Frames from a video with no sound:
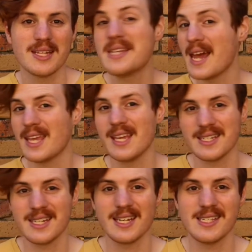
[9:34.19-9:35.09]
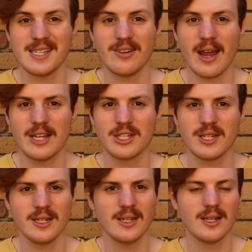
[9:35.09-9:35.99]
taking into
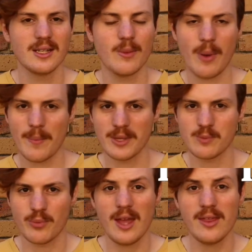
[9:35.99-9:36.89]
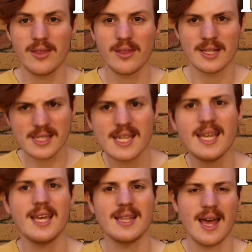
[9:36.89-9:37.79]
consideration the puppet's breath and
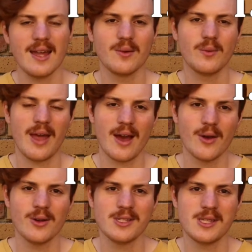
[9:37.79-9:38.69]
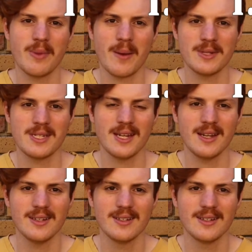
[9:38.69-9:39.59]
syncing that with our own as the puppeteer,